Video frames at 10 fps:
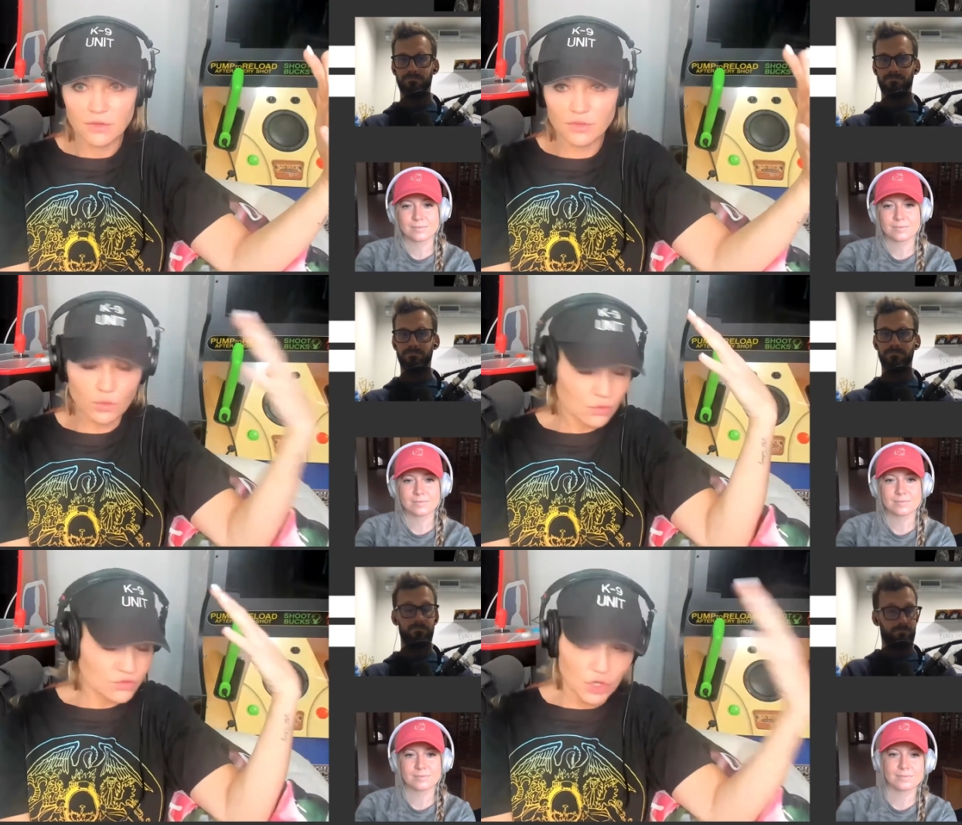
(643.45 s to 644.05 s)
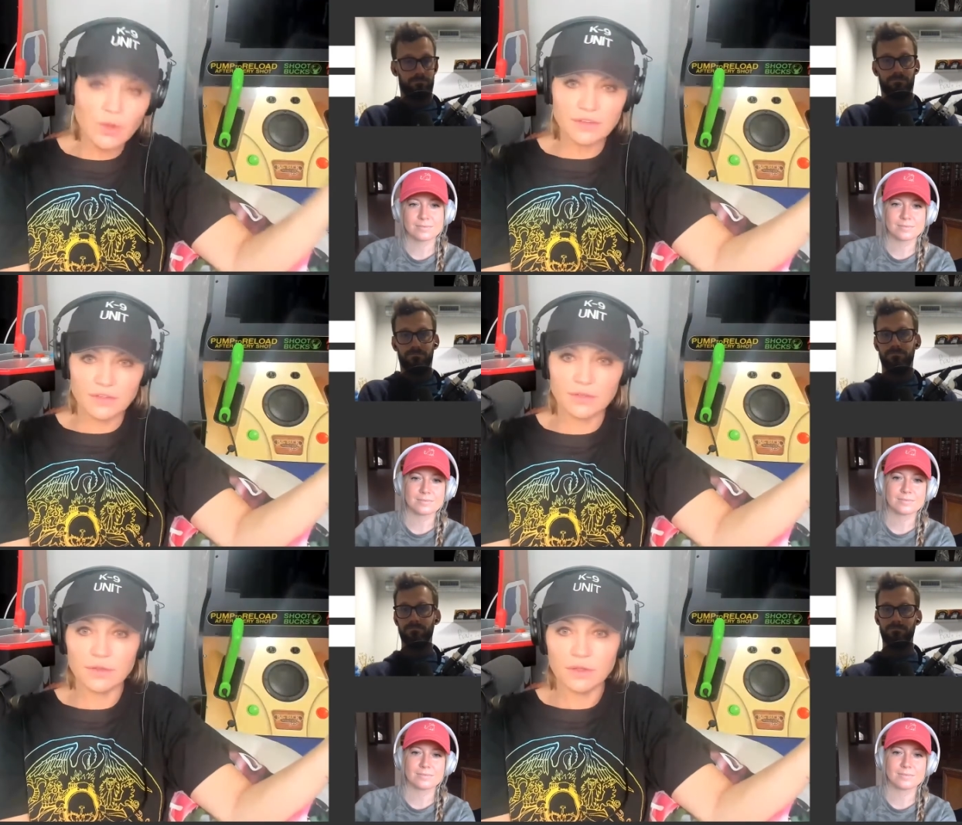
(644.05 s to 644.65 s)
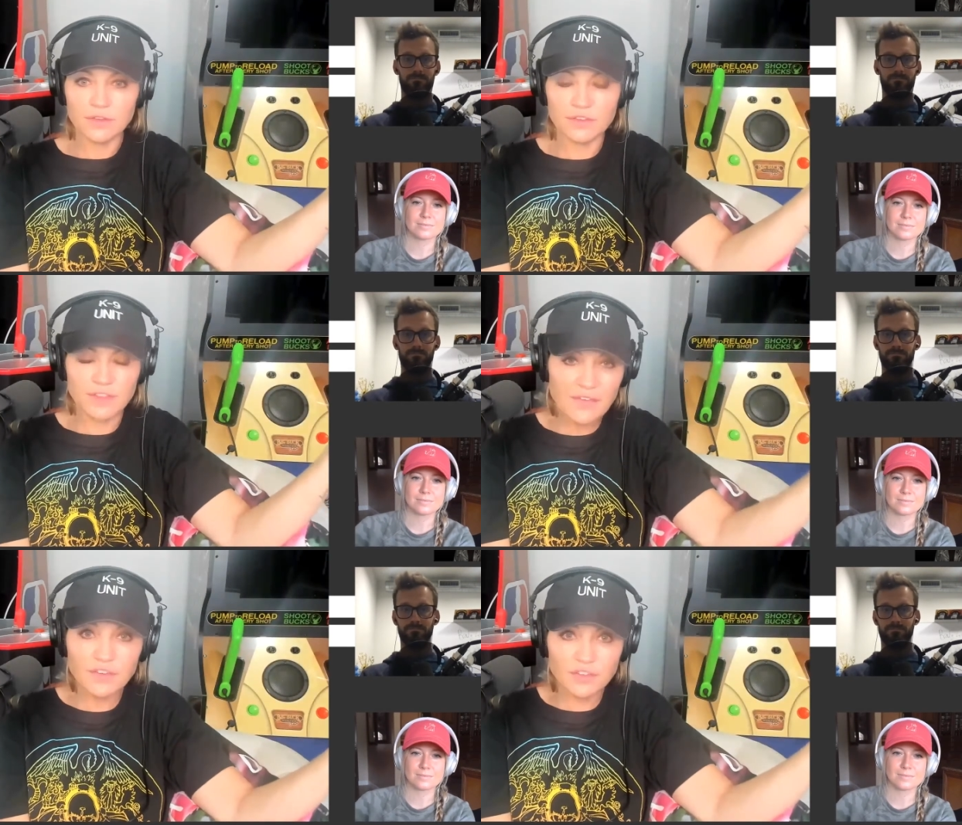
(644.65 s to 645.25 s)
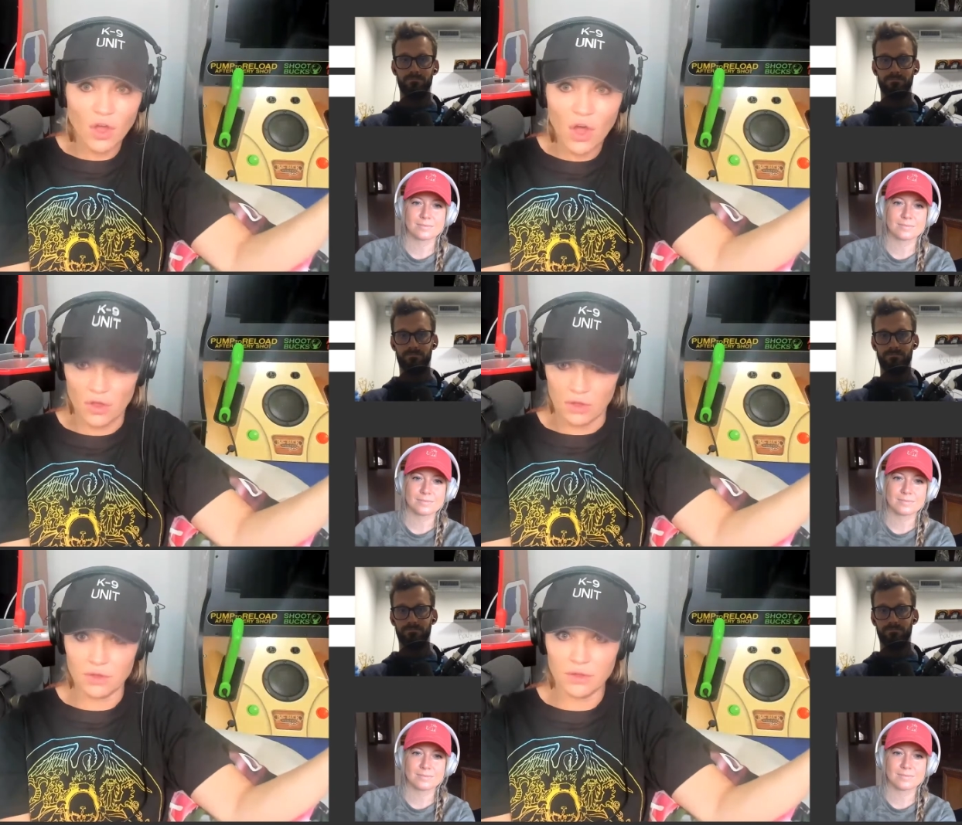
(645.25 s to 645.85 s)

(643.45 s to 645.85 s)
Speaker 1: So do it. Save us all.